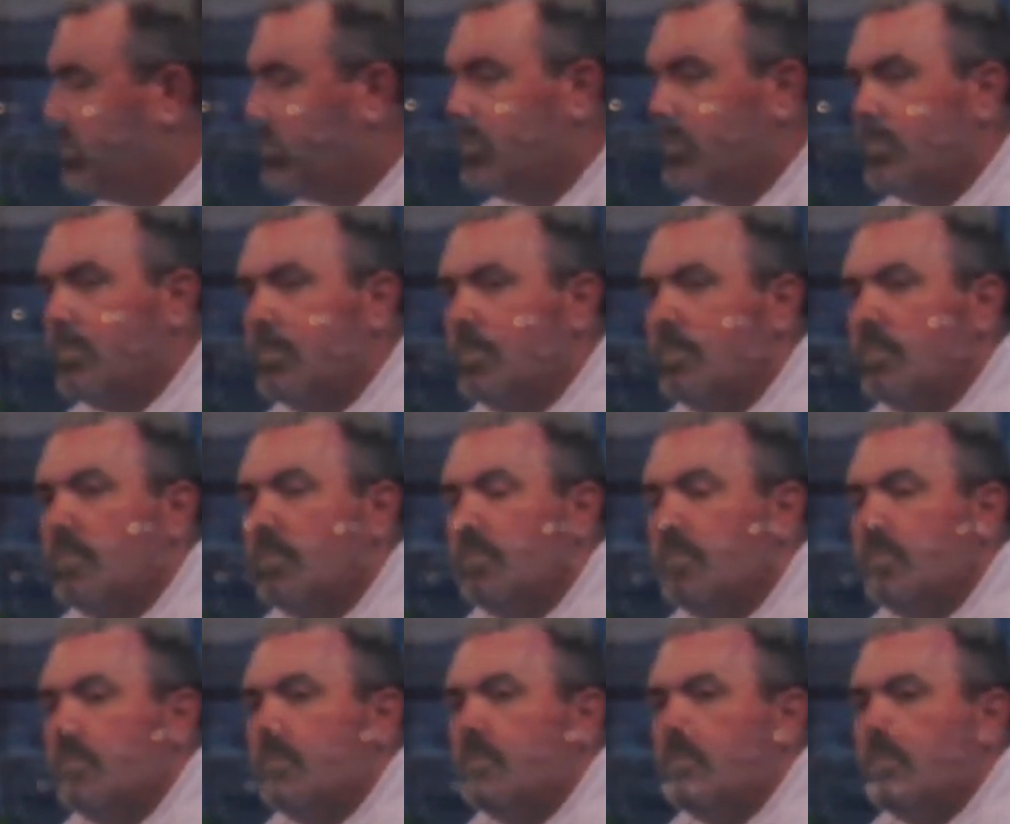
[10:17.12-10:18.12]

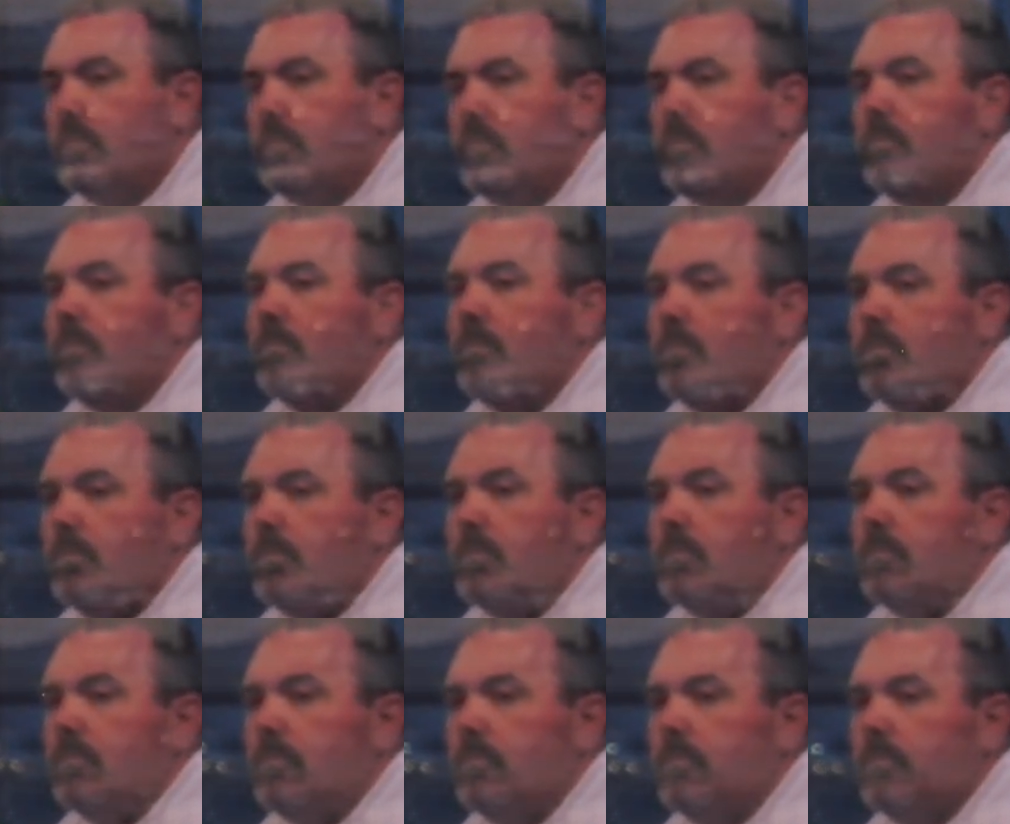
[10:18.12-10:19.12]

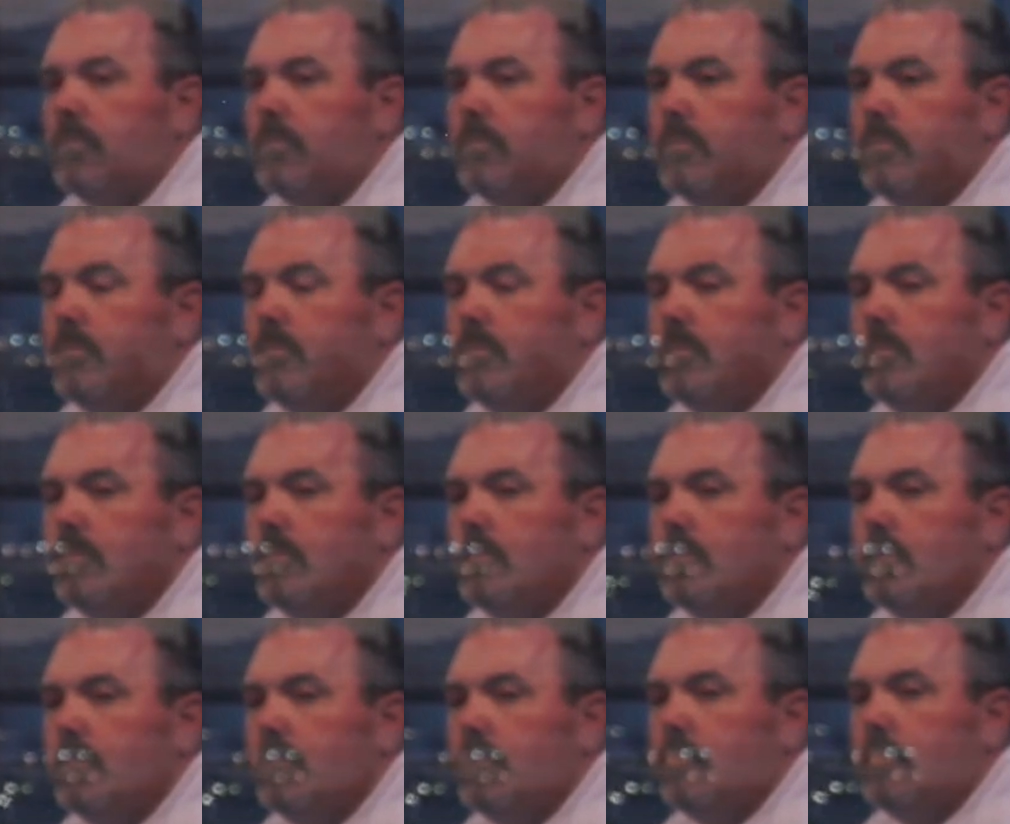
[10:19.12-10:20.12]

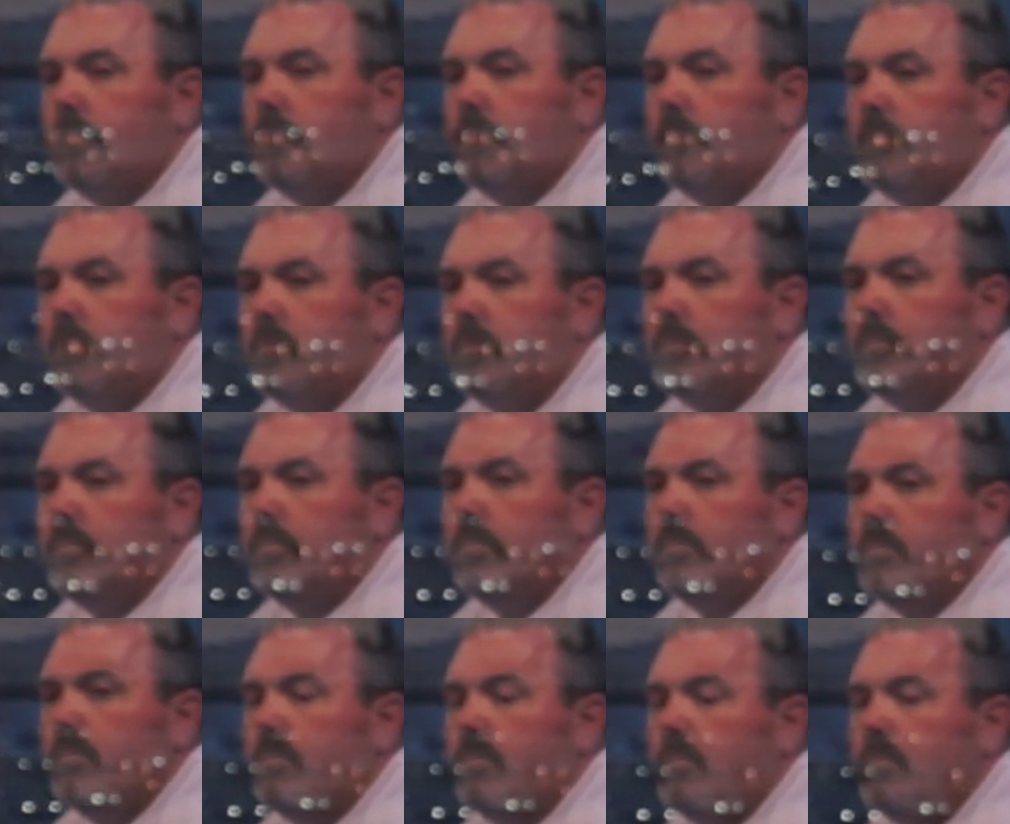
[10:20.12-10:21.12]

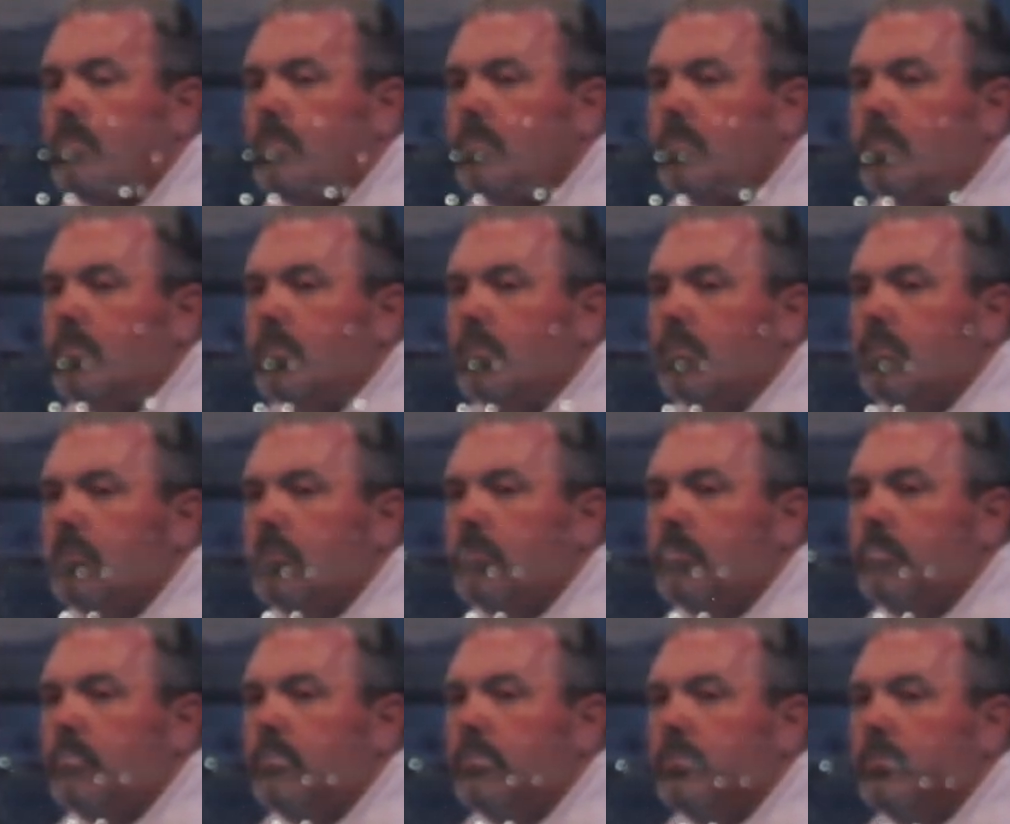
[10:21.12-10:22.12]

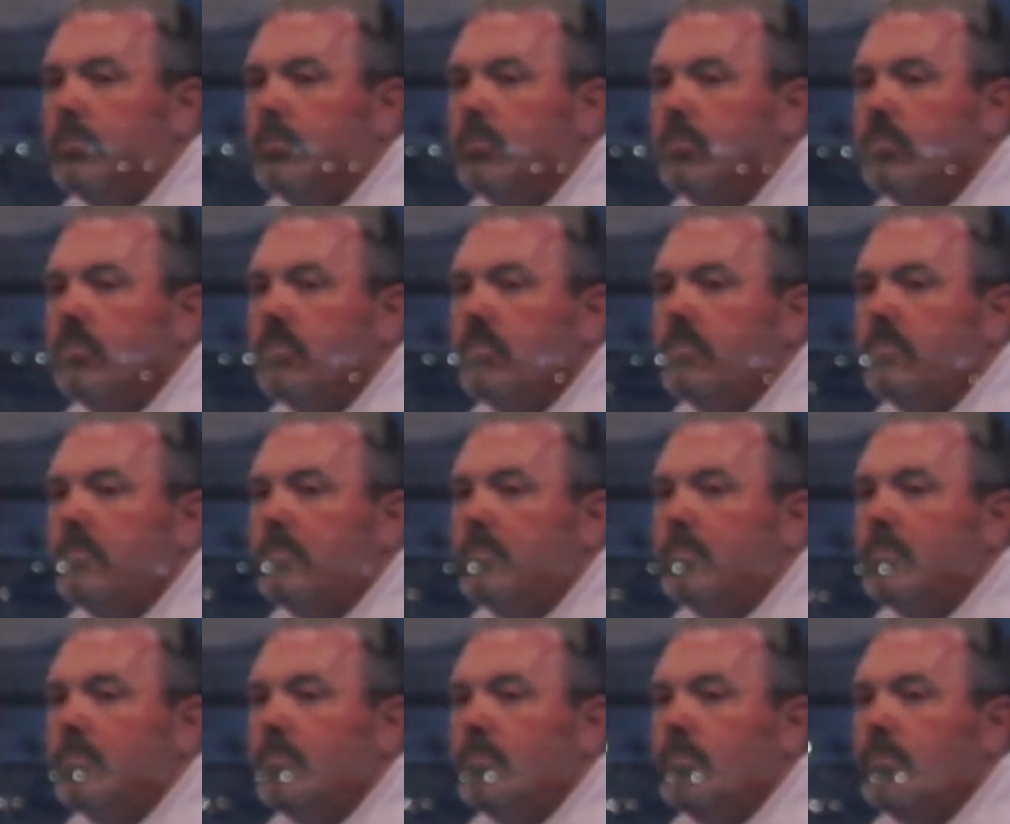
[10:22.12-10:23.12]

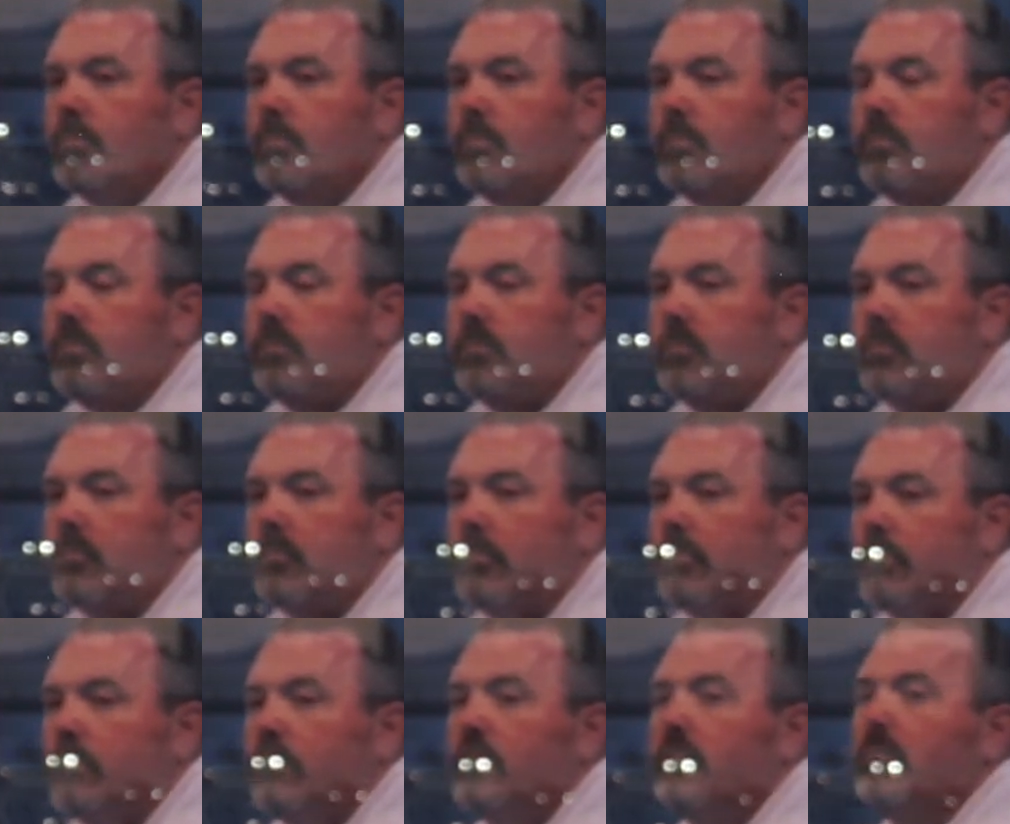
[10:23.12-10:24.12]

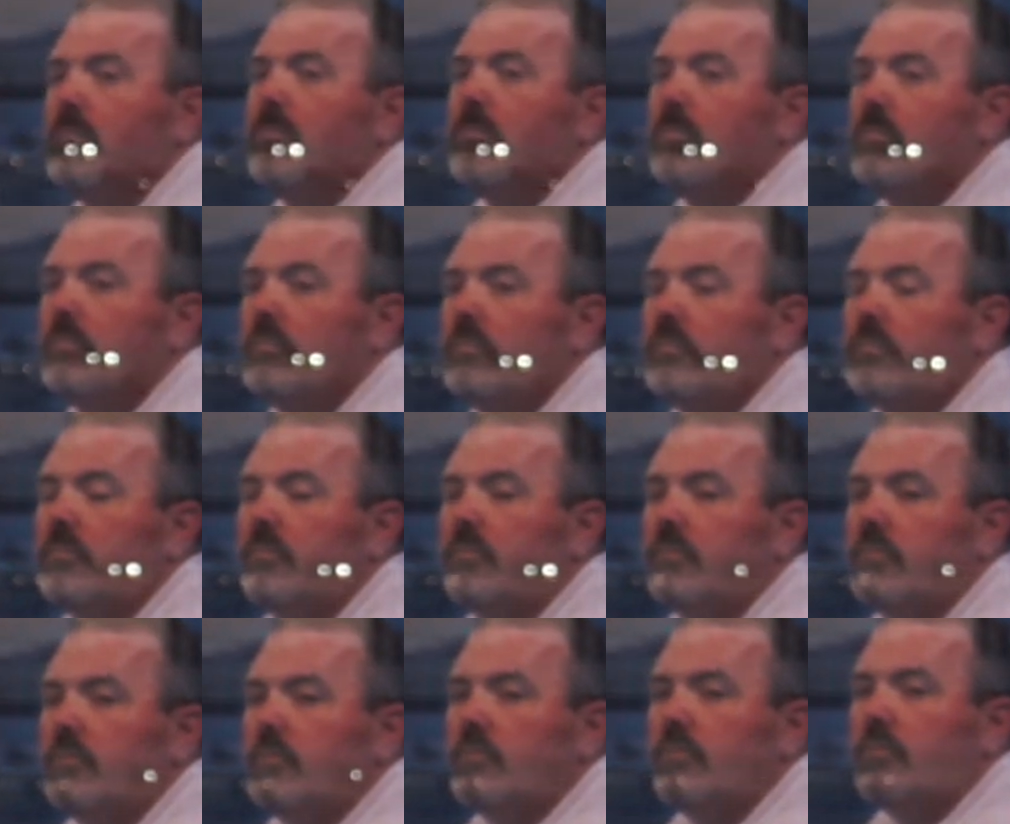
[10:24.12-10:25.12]
This person isn't speaking.